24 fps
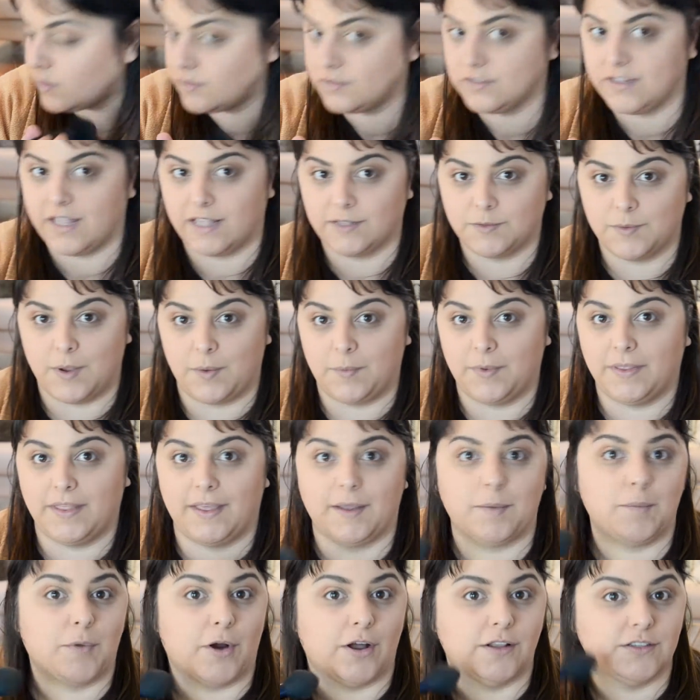So that's why we
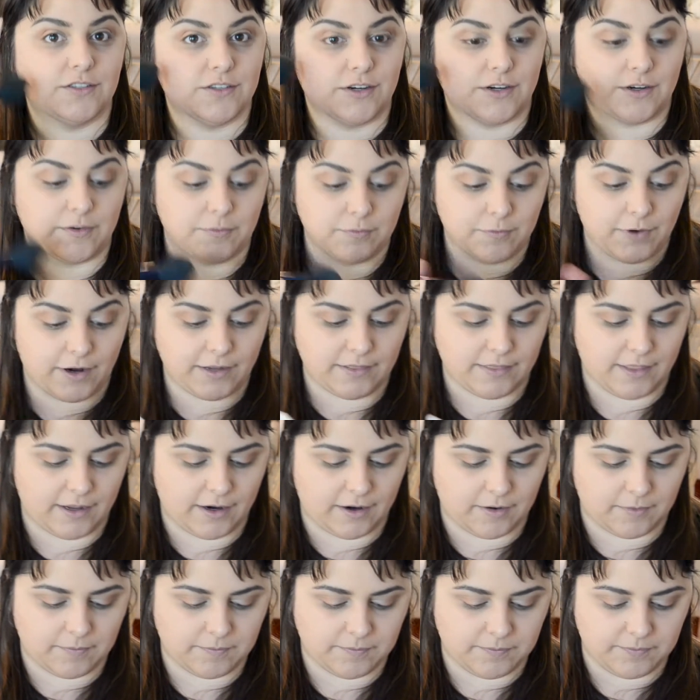like bronzer right
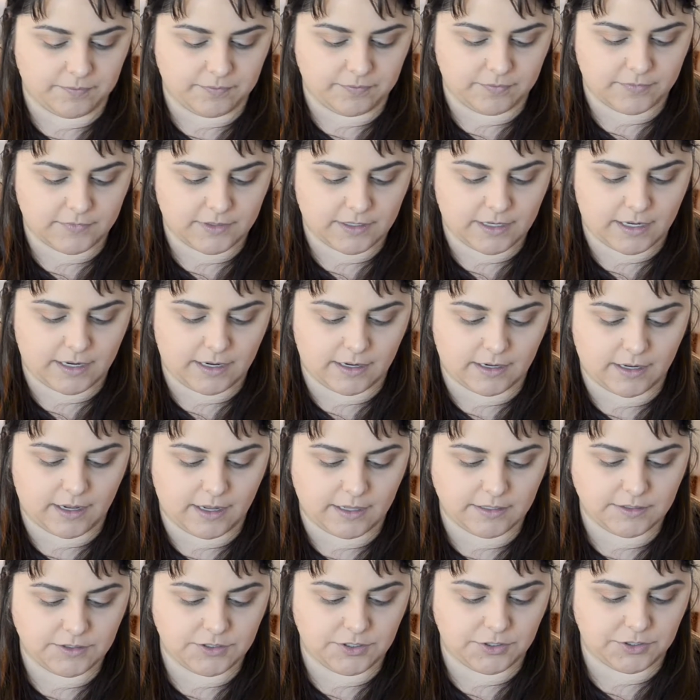there. Kind of
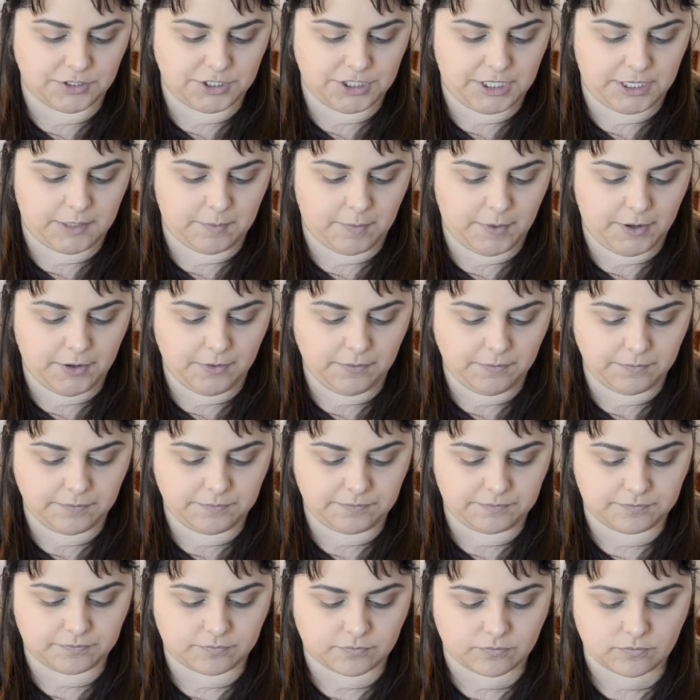cuts your cheekbone
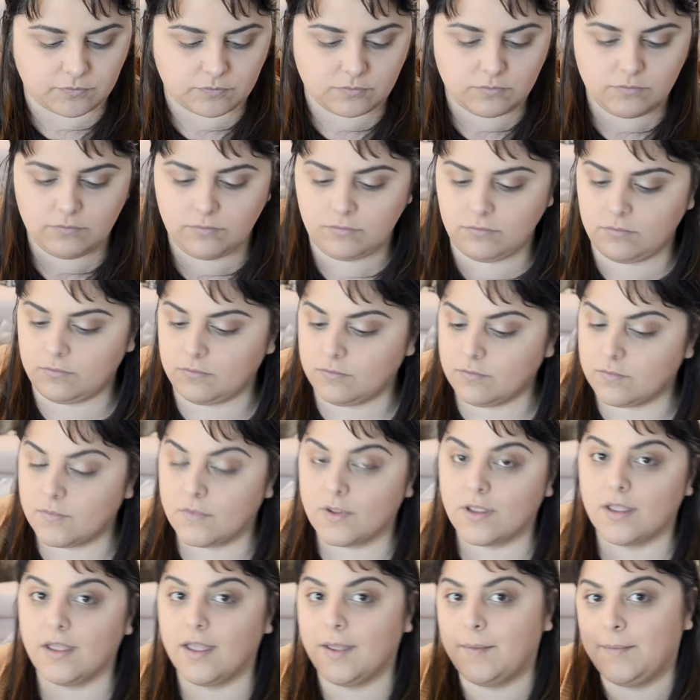
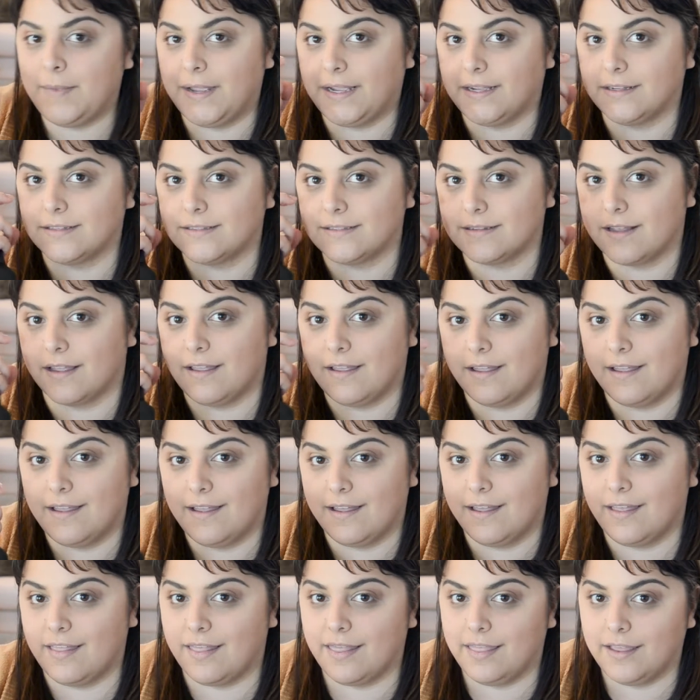and makes
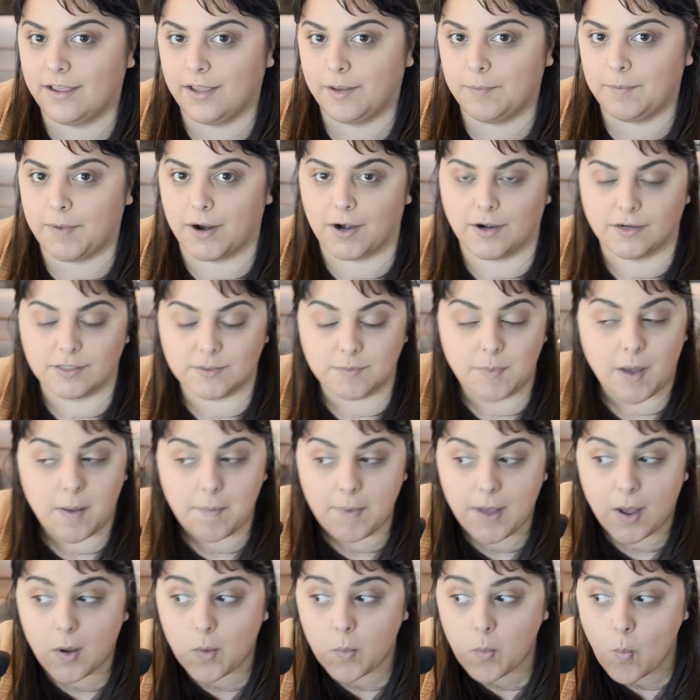the good parts
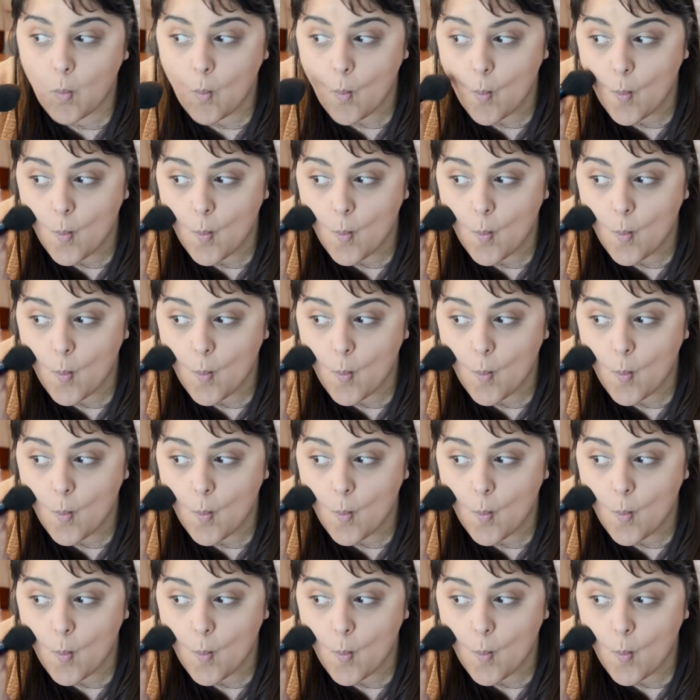pop out.